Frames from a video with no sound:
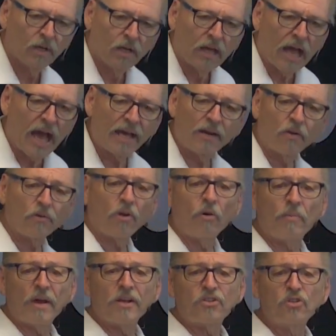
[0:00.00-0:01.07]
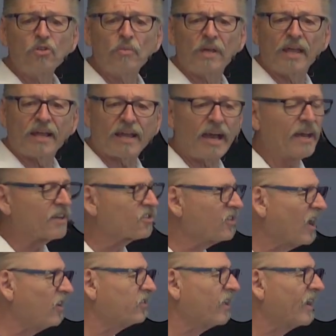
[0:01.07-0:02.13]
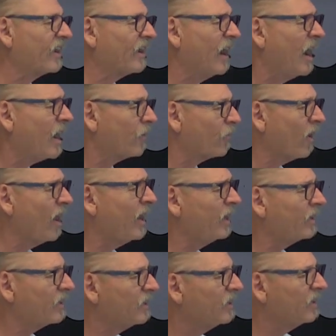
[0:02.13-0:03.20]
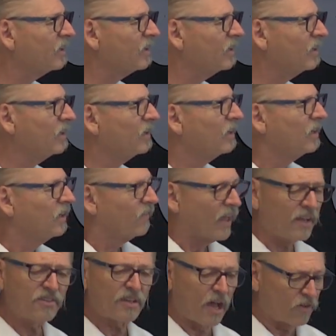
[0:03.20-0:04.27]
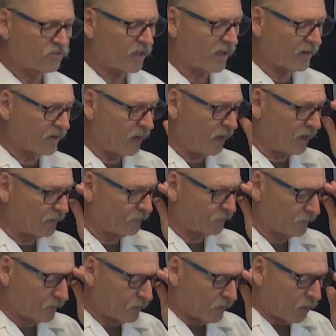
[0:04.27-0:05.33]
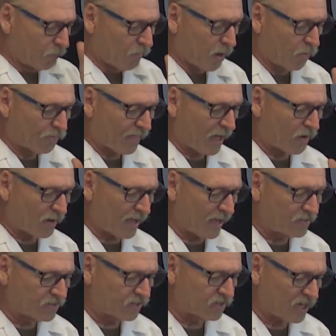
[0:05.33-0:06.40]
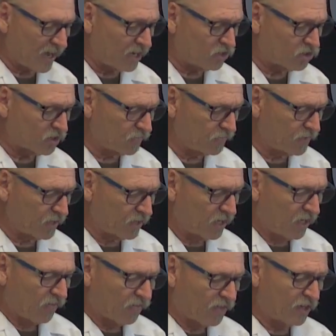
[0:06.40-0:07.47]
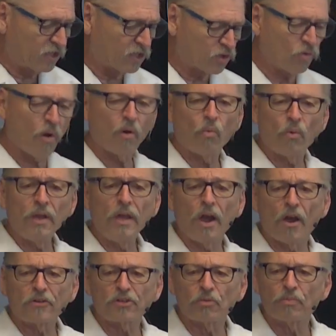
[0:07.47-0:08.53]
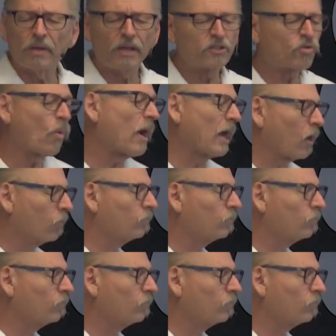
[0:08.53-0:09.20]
I don't know about you, but that kind of sounds like God, right? That sounds like God. But without hesitation, this is what we are to be as well,